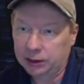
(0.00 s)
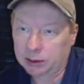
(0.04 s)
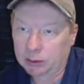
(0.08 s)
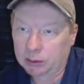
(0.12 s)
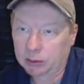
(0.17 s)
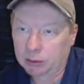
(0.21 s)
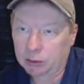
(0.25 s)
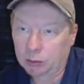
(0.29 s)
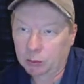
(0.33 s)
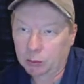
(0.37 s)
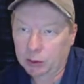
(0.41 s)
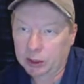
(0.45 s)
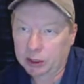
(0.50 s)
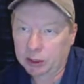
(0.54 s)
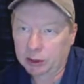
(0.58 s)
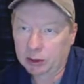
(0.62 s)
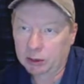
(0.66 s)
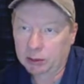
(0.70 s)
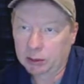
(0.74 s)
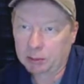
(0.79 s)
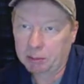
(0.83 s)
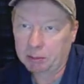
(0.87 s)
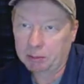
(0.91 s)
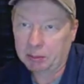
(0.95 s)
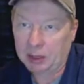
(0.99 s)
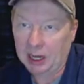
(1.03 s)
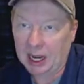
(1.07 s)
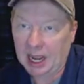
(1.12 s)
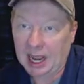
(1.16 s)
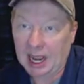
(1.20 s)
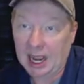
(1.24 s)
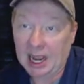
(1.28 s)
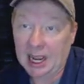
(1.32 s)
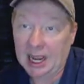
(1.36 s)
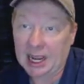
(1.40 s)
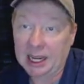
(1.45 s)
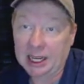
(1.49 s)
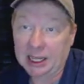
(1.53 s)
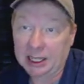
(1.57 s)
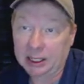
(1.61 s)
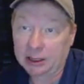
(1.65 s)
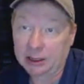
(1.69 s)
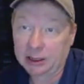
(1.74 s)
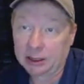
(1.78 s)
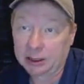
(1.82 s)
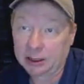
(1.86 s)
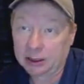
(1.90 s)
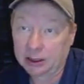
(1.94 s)
we're behind
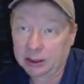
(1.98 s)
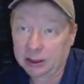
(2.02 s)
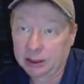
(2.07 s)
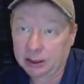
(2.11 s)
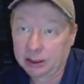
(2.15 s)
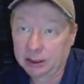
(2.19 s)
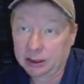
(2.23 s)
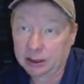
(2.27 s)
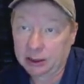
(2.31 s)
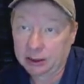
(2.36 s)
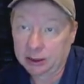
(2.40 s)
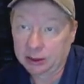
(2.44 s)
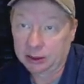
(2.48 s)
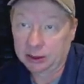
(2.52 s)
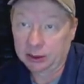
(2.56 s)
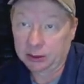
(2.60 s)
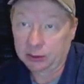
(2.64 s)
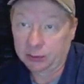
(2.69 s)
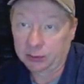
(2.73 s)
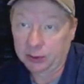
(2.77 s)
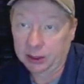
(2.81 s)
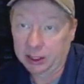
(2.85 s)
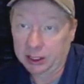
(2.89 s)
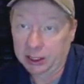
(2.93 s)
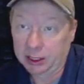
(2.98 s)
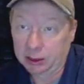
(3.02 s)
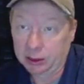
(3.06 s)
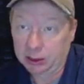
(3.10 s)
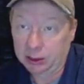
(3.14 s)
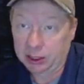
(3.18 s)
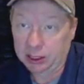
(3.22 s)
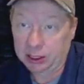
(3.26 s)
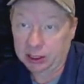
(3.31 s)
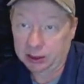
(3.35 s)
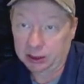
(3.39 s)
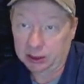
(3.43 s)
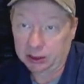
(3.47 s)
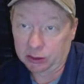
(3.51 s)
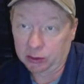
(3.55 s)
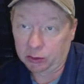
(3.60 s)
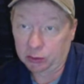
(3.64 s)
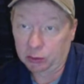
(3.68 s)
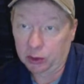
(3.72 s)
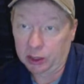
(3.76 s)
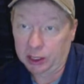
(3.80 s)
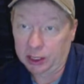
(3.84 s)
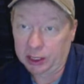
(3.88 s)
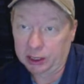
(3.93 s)
this fitting looking this
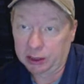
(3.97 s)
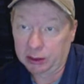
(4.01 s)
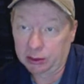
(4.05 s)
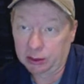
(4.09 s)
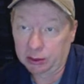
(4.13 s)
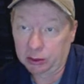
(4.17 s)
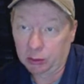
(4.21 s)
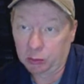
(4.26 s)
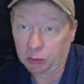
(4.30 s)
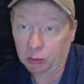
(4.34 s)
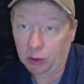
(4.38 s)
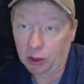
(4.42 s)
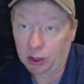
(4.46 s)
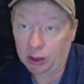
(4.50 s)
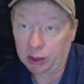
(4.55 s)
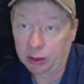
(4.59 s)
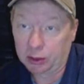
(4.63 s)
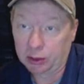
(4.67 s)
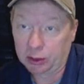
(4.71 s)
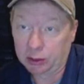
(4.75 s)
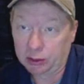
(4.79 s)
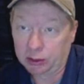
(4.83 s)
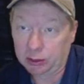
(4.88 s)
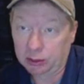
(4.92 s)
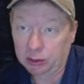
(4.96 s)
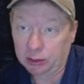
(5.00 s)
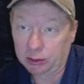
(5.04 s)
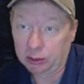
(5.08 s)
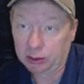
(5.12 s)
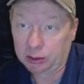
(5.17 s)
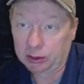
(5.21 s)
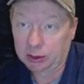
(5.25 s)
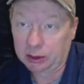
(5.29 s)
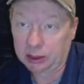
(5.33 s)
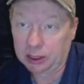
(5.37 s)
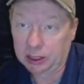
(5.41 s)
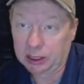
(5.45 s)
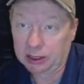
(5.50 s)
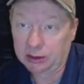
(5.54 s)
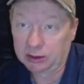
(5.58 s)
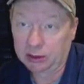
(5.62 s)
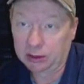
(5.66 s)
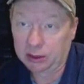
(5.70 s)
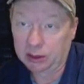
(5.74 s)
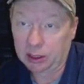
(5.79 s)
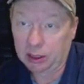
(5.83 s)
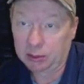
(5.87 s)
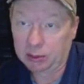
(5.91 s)
way. The water
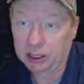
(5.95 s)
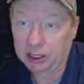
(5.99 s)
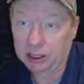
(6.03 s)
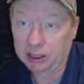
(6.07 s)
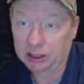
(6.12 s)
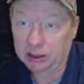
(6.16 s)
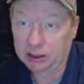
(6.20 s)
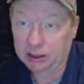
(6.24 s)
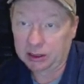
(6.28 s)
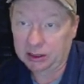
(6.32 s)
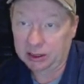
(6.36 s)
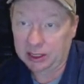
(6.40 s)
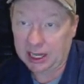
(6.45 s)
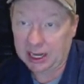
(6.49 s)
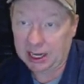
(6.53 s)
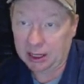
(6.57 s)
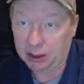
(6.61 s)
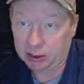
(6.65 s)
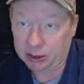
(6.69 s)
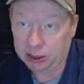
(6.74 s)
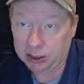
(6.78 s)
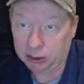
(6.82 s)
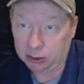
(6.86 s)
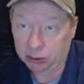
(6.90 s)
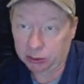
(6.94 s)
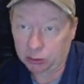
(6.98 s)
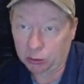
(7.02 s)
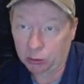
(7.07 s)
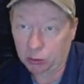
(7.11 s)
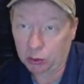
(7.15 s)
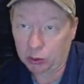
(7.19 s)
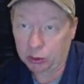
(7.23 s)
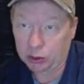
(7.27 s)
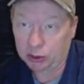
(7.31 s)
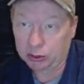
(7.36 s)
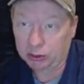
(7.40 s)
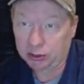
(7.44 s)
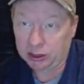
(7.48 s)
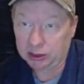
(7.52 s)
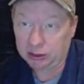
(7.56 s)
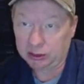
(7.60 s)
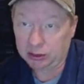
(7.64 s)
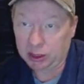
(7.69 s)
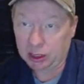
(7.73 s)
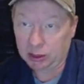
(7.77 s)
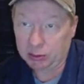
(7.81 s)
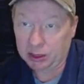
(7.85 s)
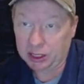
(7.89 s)
isn't coming downhill toward us, it's
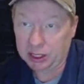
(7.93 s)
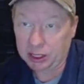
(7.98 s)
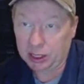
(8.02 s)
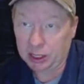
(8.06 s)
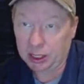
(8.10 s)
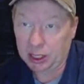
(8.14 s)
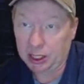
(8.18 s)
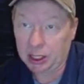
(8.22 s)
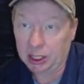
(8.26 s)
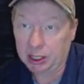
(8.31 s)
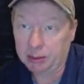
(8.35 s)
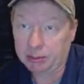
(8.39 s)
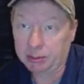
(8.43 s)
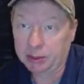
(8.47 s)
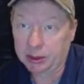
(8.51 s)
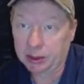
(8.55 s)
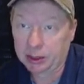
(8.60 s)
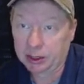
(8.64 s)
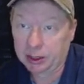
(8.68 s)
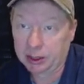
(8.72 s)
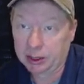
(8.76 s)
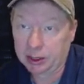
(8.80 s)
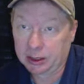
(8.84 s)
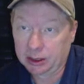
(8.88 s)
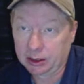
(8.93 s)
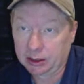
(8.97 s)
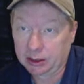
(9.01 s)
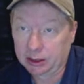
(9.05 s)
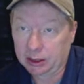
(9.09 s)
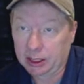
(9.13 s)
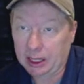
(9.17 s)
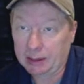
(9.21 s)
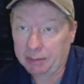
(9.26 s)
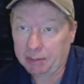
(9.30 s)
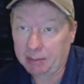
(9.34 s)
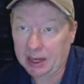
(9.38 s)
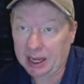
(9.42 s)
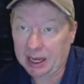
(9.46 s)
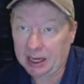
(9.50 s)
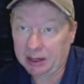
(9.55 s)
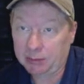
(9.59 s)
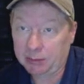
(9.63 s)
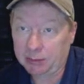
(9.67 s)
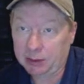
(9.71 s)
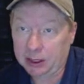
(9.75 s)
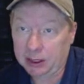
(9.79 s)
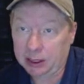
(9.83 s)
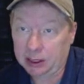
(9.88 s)
coming up that back
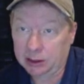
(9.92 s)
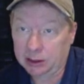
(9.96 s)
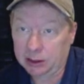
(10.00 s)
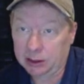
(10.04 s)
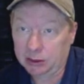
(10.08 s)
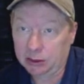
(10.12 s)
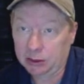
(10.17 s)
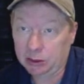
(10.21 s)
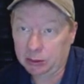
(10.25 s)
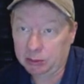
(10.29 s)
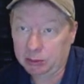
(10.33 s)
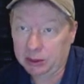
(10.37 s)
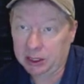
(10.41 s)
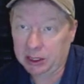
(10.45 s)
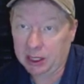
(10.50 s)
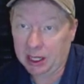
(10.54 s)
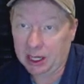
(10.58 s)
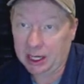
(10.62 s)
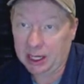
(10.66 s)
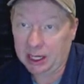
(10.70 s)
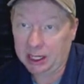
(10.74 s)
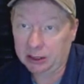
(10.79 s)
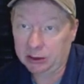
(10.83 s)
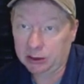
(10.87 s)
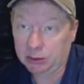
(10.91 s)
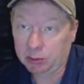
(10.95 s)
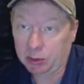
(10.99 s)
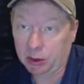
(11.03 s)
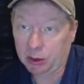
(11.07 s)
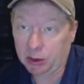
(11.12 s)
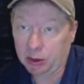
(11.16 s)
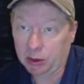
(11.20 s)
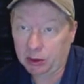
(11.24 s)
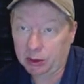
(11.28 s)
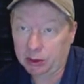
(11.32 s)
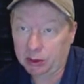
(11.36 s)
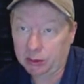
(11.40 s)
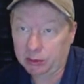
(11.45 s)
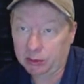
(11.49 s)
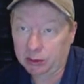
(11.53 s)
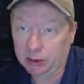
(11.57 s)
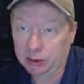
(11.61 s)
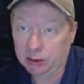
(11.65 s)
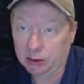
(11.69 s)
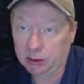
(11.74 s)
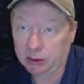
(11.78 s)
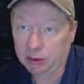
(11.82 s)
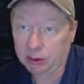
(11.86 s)
fitting. This should be the highest part of
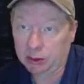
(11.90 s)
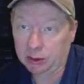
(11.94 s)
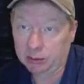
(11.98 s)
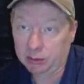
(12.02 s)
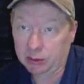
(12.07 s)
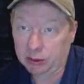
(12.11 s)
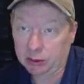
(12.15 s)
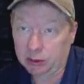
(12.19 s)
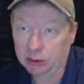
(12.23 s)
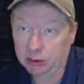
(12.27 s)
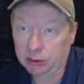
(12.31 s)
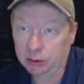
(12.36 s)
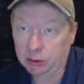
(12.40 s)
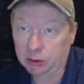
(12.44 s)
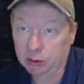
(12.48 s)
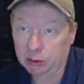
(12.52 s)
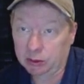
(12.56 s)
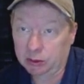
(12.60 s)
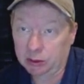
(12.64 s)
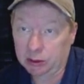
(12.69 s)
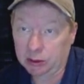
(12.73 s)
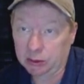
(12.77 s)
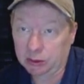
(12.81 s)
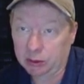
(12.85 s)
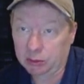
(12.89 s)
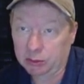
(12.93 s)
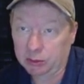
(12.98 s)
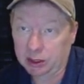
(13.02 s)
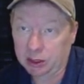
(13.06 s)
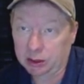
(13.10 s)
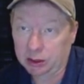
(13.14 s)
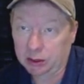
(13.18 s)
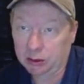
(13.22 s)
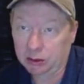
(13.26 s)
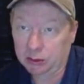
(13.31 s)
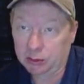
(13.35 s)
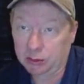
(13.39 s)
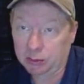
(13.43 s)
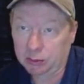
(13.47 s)
the sewer system in this